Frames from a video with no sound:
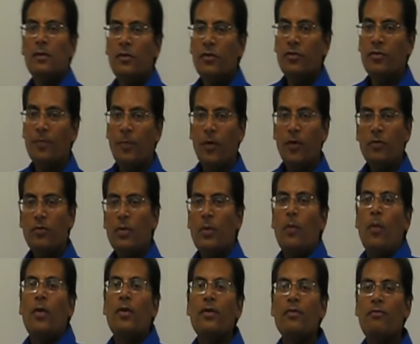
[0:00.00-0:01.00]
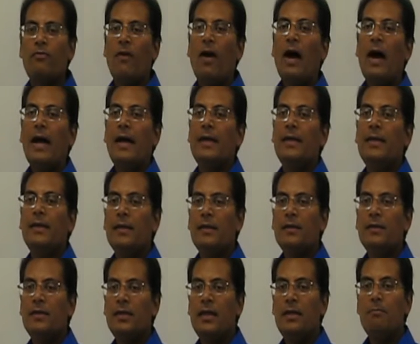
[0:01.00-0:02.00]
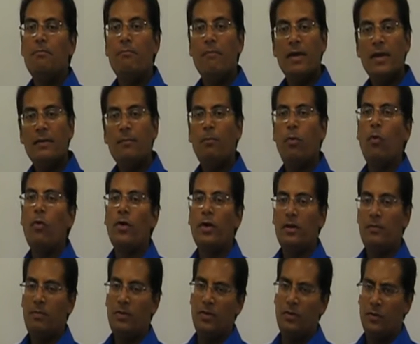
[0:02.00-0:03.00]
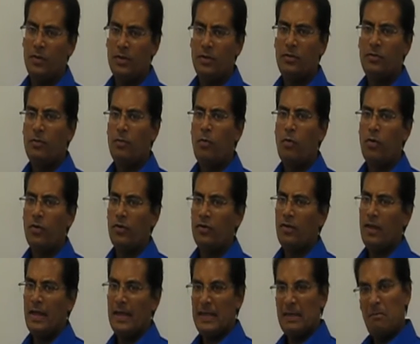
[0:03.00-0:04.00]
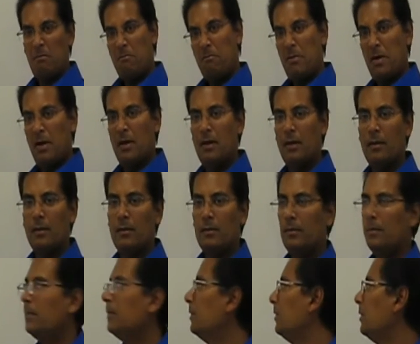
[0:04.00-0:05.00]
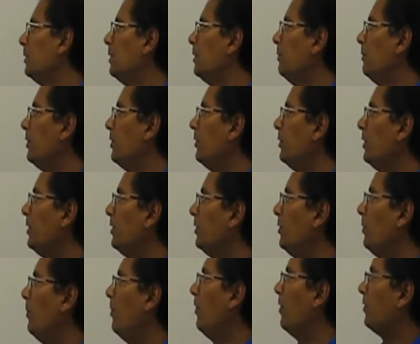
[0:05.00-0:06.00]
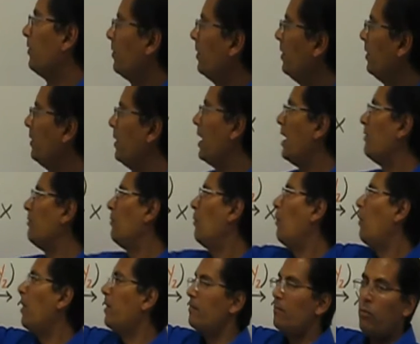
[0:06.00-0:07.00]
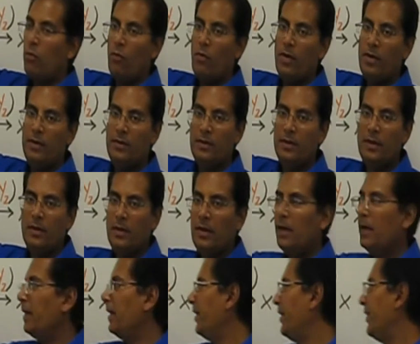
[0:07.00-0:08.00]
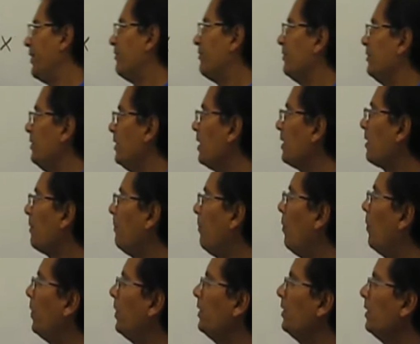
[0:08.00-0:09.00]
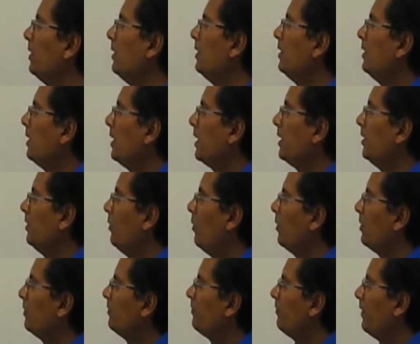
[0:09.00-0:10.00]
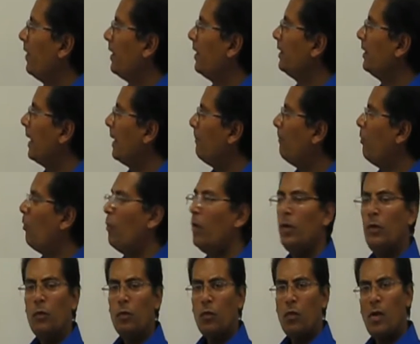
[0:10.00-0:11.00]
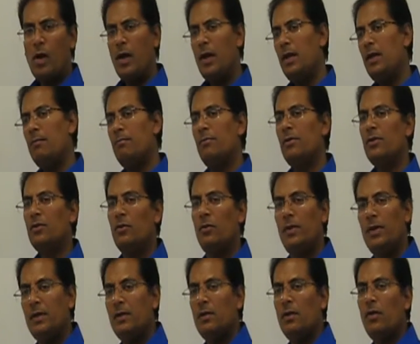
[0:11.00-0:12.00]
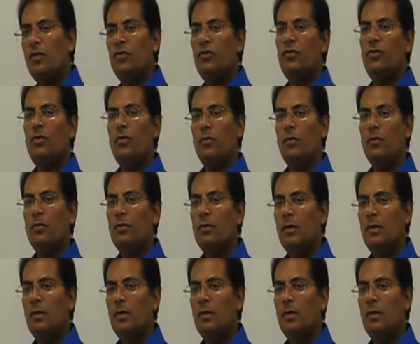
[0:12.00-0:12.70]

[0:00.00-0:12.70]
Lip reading: Suppose we want to find the midpoint between 2 points, like the middle between 2 points. Here you have 1 point, here you have another point, and you want to find that point right in between those two.